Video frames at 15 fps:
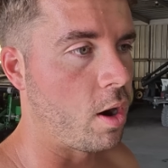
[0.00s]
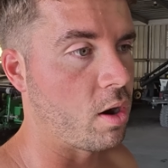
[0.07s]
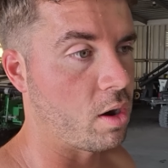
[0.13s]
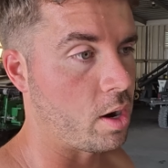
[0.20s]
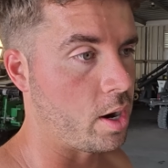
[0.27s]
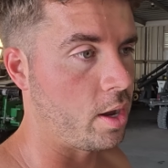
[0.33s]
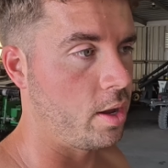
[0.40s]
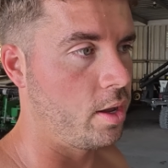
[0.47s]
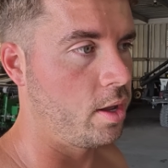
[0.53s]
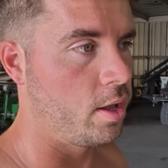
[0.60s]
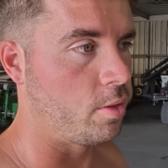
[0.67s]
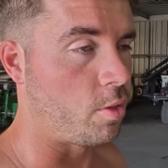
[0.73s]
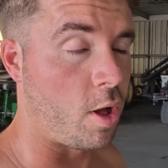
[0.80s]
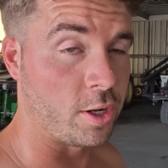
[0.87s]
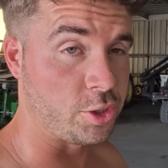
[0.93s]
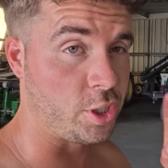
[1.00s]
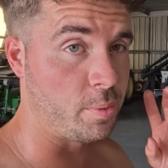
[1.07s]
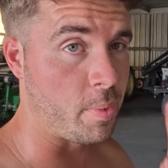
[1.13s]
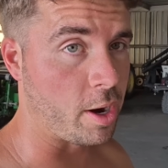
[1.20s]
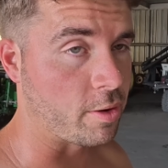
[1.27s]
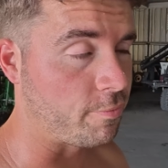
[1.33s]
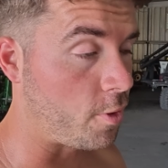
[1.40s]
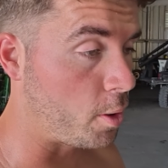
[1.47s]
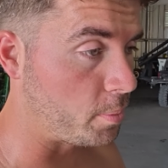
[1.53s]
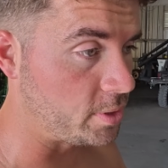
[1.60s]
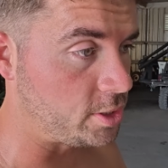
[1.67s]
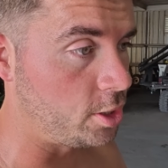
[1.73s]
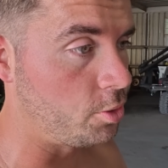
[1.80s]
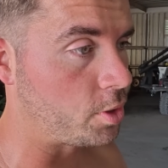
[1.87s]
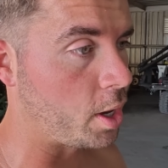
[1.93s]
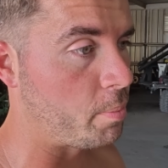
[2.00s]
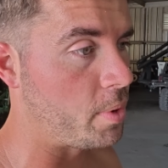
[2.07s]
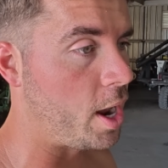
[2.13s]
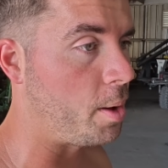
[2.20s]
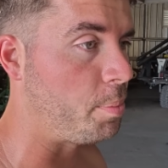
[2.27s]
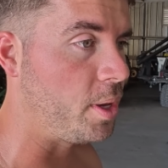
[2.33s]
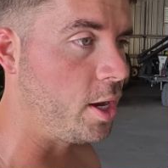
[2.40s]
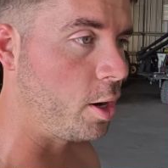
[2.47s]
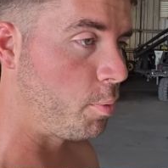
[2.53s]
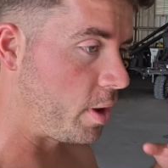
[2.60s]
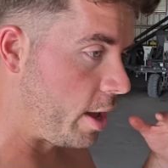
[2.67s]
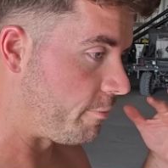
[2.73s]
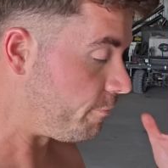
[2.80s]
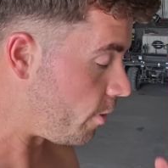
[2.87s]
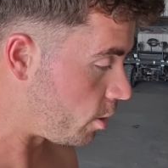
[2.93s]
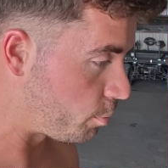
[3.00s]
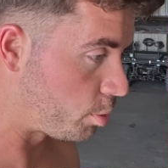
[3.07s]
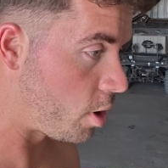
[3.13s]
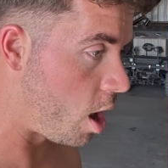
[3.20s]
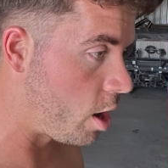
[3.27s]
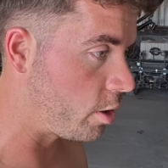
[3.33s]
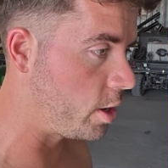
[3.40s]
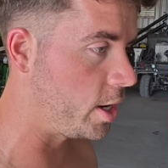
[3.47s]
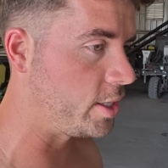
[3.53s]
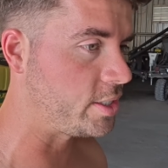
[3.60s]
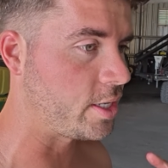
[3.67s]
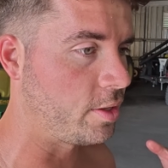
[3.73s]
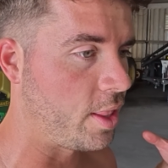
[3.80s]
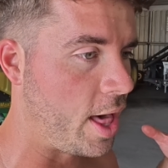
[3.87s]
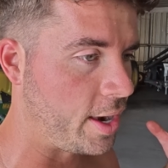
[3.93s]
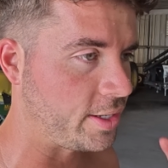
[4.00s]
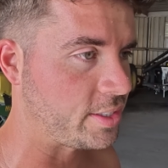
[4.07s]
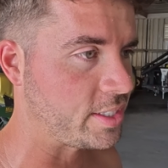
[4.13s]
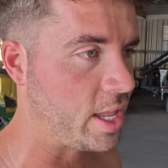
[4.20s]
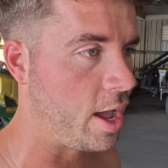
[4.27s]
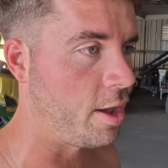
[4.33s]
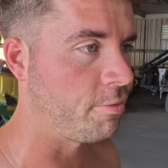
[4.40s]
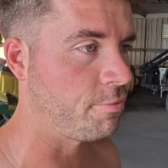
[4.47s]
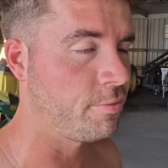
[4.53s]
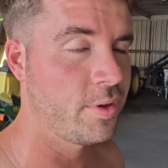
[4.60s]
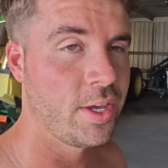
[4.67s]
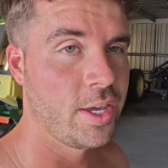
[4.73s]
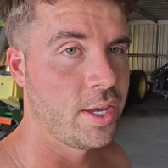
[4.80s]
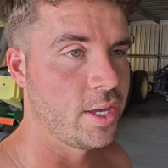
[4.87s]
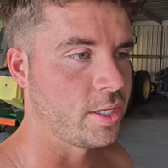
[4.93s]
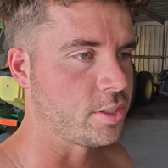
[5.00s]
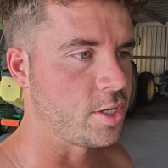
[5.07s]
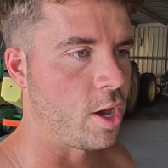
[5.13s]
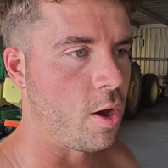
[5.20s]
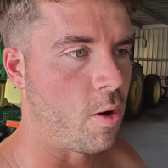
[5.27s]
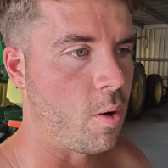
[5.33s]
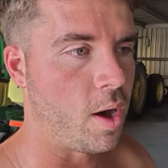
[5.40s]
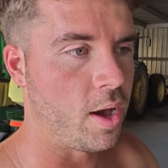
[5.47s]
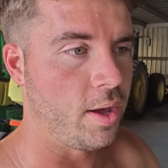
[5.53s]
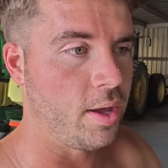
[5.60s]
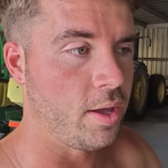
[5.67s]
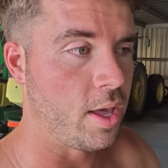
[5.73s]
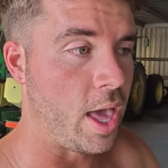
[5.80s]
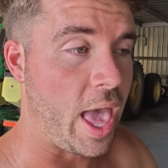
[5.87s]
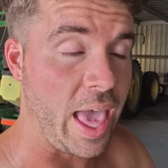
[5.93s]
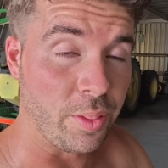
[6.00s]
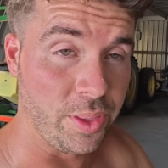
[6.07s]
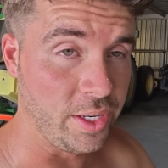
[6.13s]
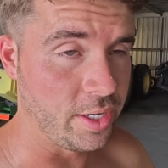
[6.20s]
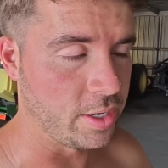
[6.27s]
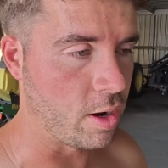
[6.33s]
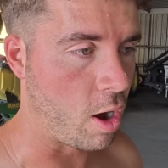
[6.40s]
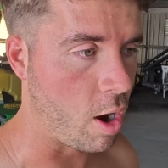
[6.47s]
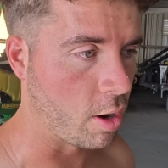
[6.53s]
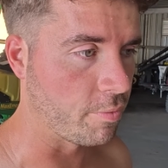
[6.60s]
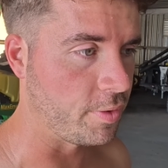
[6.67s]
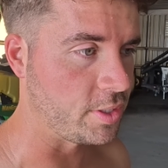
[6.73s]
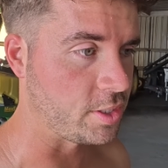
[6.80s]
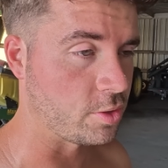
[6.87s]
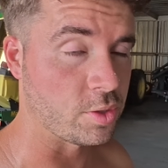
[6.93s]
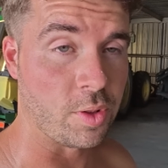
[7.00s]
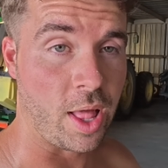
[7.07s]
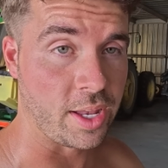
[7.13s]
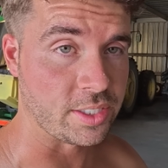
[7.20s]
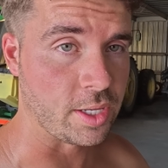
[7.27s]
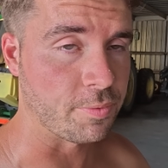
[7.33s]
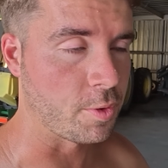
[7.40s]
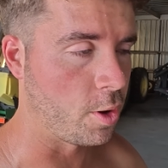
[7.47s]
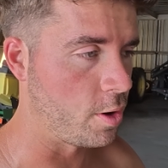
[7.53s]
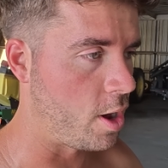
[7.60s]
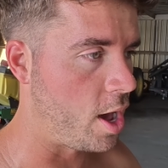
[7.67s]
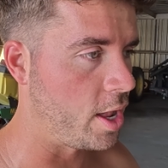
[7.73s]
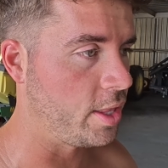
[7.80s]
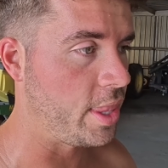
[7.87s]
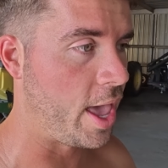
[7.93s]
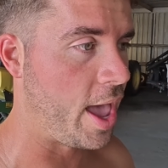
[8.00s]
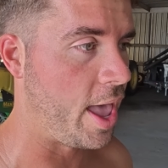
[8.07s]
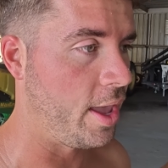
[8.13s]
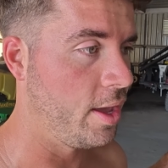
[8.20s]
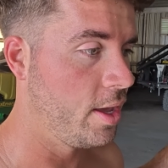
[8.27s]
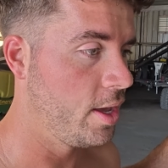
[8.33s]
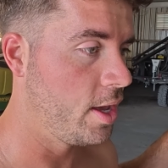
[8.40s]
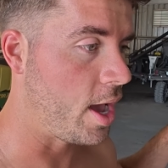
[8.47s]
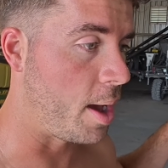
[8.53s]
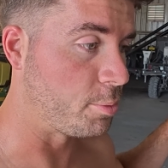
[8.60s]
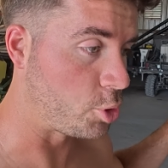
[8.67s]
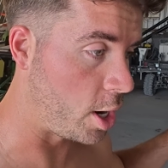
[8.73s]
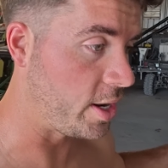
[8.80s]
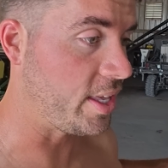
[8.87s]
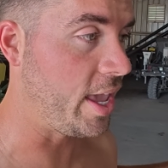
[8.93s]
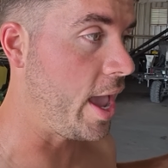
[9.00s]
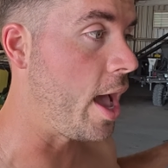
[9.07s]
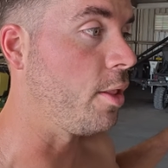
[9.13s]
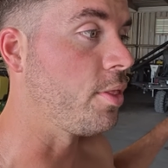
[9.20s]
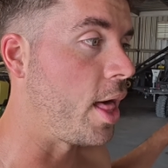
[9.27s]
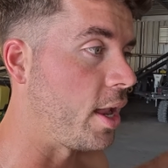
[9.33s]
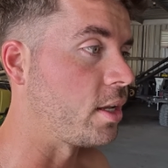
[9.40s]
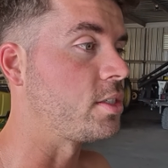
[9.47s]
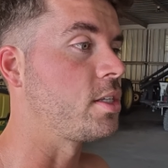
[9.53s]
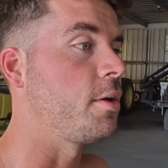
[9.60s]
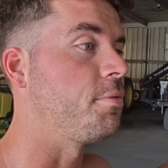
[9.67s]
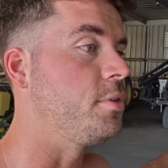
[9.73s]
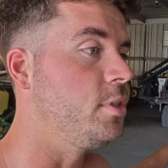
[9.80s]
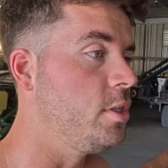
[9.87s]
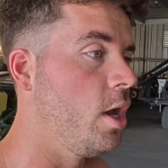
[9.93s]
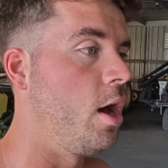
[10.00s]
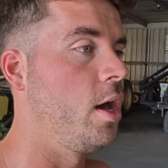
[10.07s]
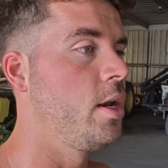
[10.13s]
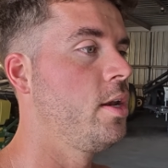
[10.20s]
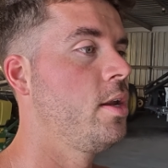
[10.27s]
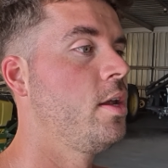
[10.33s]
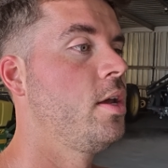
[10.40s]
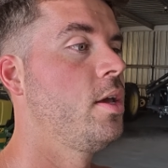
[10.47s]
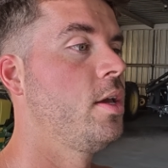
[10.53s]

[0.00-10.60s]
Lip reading: are launching American Farming 2 coming up here. We got farm progress, a lot of stuff. So leading into harvest, there's a lot of stuff going on that I'm trying to get a lot of stuff done,